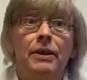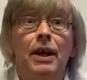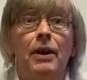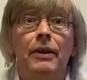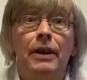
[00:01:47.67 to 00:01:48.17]

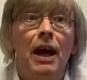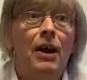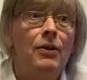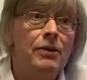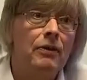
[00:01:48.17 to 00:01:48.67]
dairy
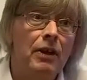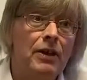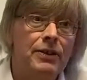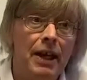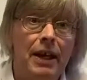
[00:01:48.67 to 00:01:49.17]
cows over the
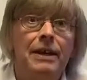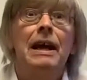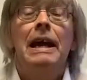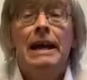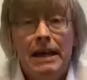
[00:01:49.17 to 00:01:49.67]
last decade
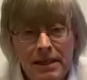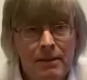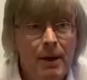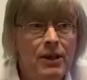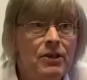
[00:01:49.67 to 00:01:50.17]
is a
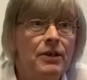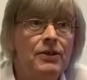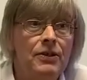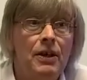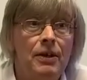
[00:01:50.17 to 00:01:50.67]
major
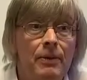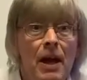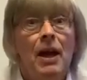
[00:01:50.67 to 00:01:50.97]
concern.